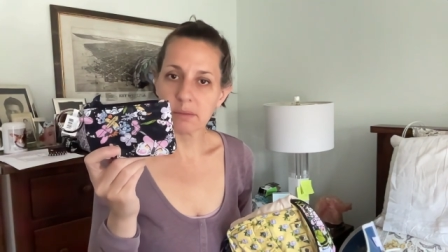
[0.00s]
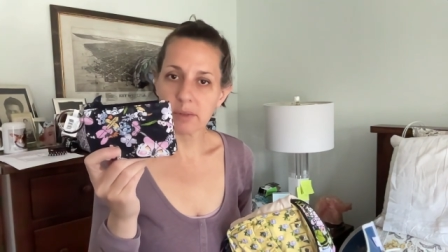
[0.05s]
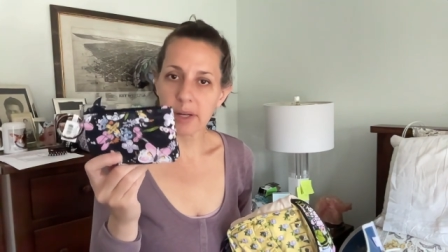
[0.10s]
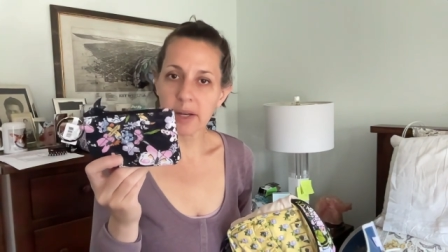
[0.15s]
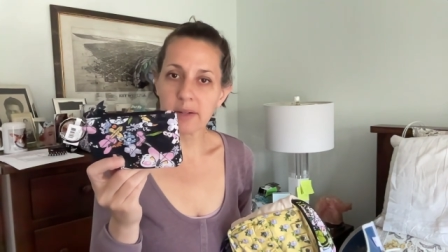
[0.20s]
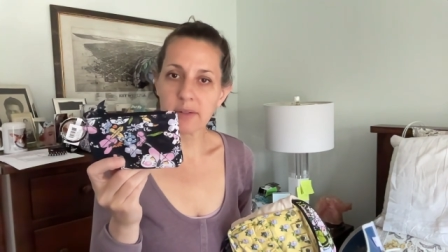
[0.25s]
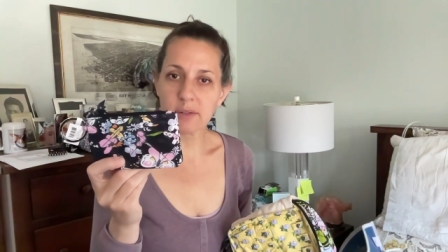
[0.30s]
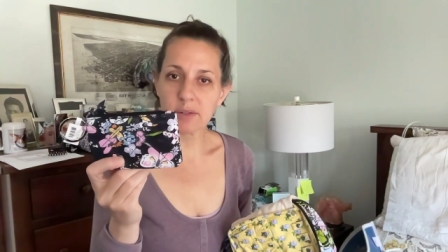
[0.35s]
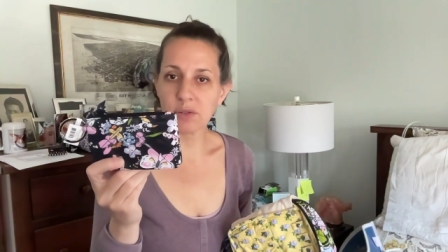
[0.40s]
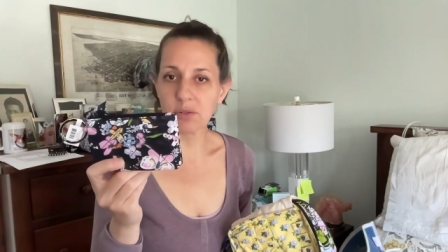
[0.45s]

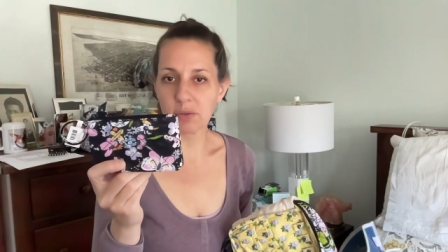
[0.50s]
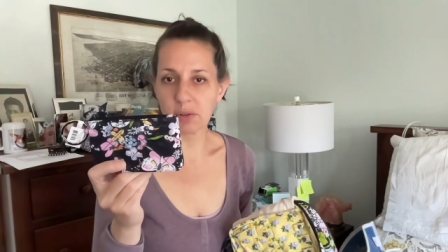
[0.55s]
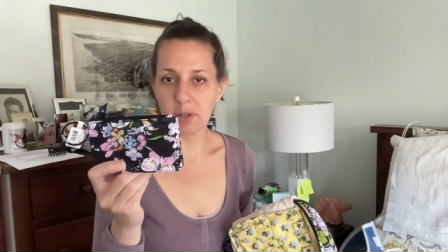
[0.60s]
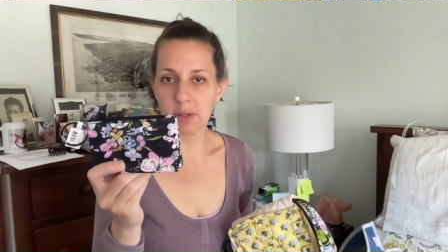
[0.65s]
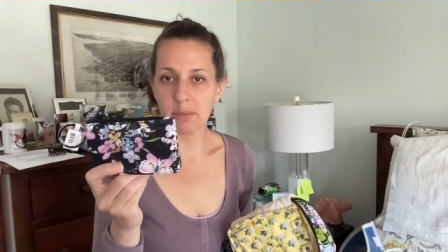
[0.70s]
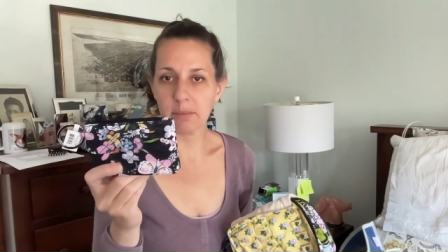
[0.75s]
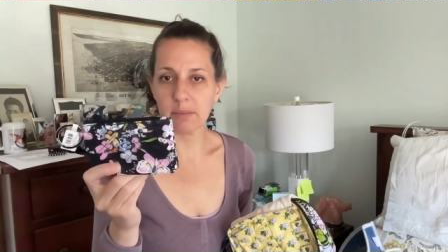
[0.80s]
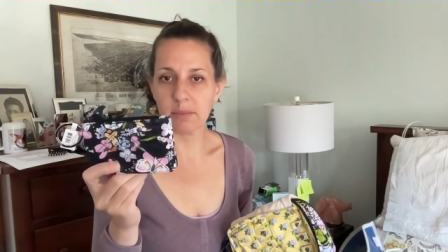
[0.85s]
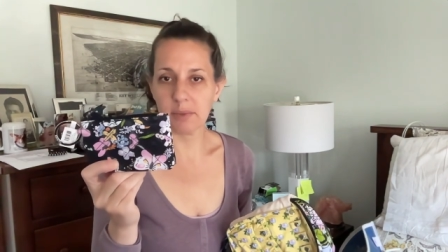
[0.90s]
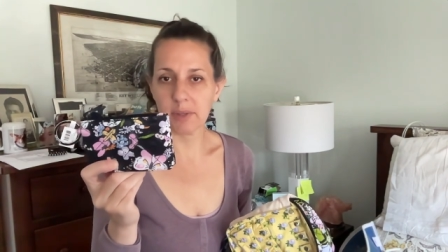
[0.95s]
as
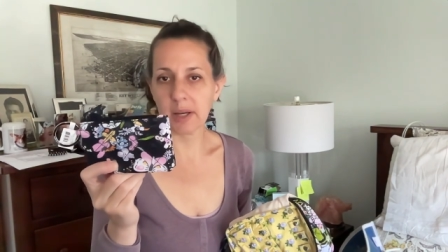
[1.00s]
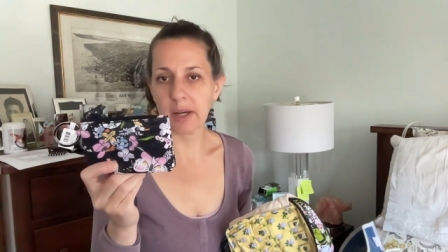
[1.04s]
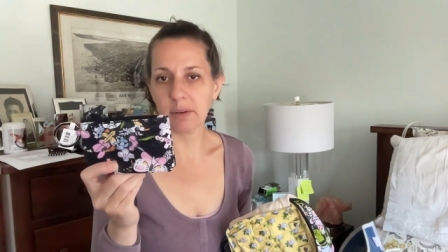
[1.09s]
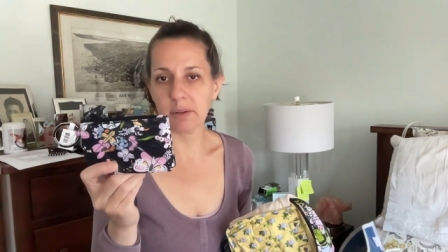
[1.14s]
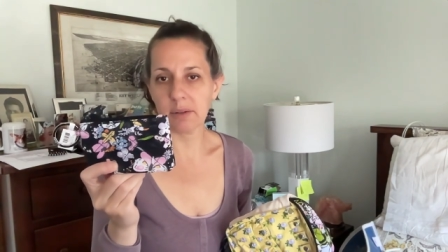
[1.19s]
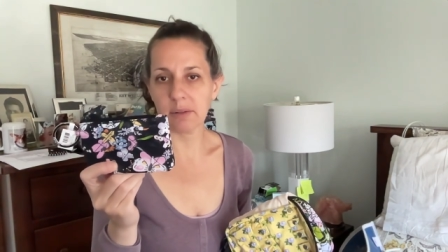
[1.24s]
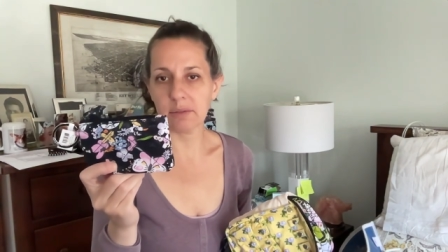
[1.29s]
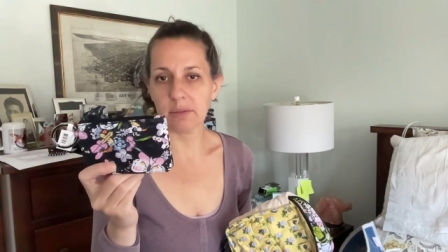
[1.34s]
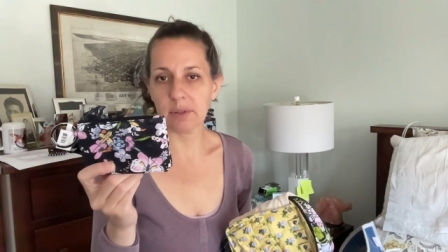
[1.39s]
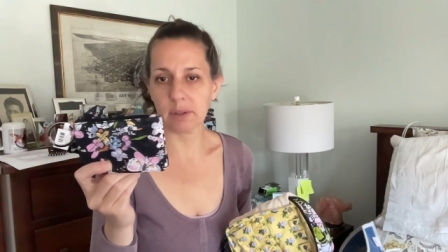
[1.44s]
trim. That
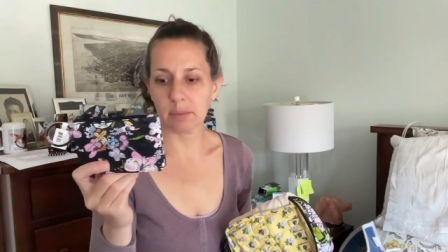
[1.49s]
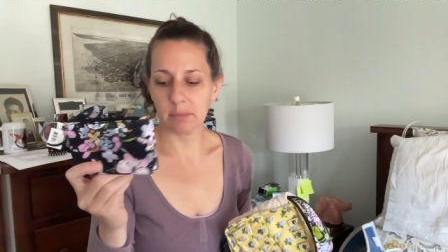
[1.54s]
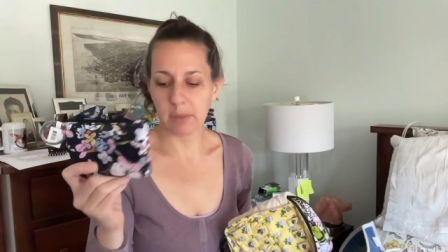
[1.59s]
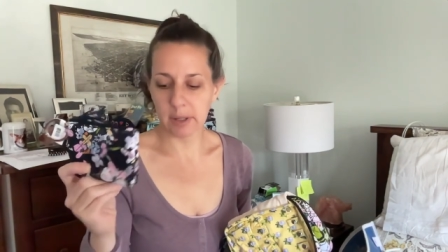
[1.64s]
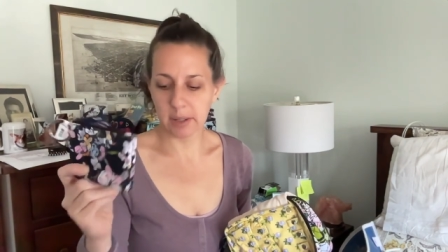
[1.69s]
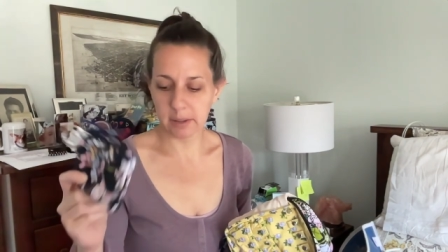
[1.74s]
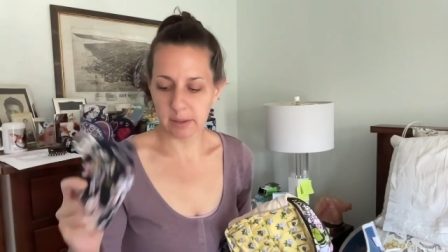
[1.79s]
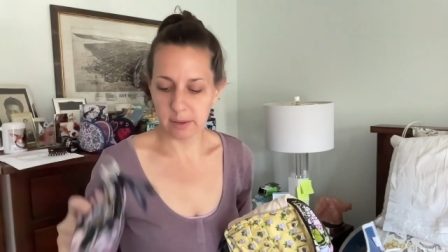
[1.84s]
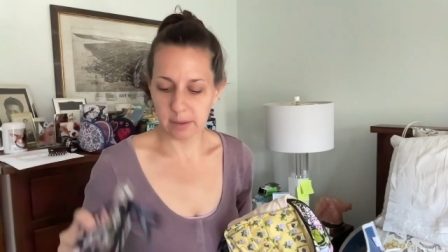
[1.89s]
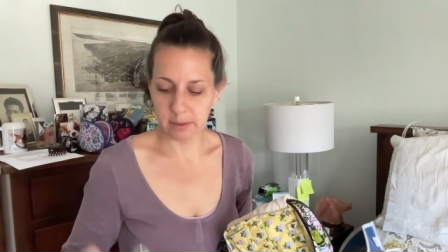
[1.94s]
would have looked
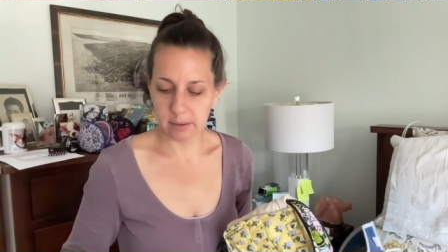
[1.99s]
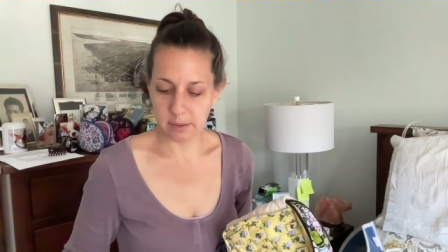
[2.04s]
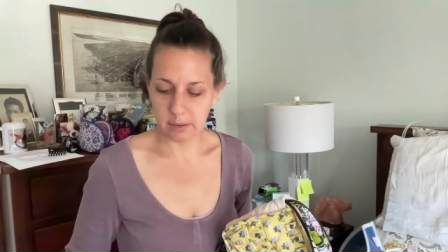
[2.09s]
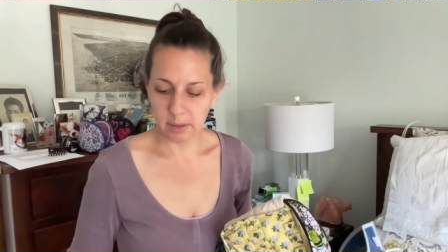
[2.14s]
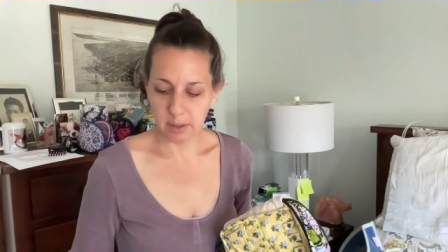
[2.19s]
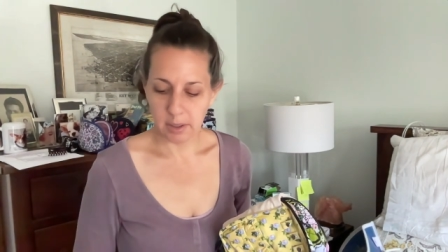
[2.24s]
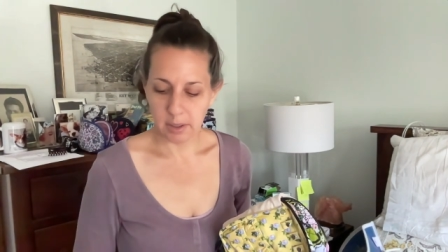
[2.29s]
modern.